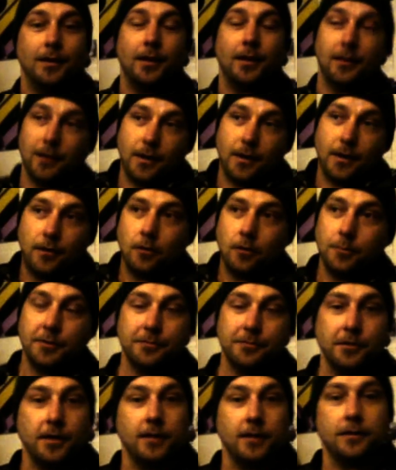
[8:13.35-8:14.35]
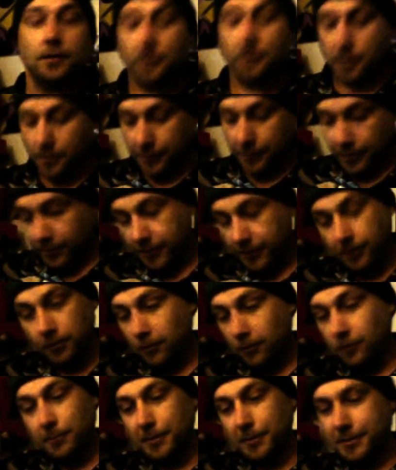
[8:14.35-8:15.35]
And, he figures it out.
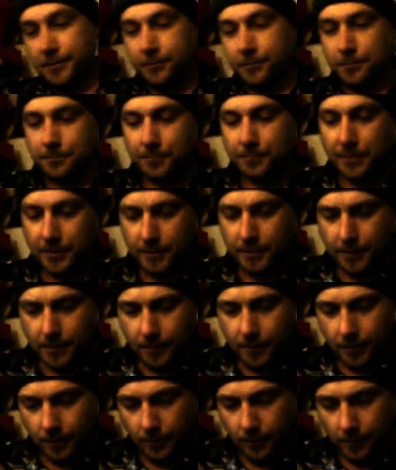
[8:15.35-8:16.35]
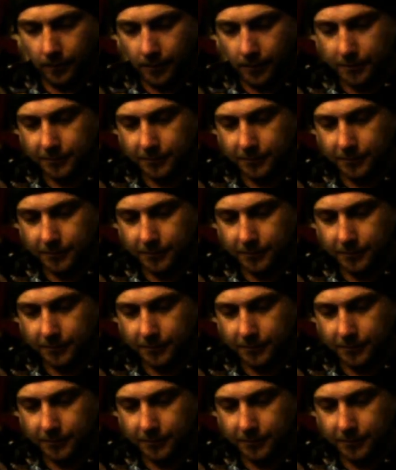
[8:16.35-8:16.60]
He goes and confronts Richard.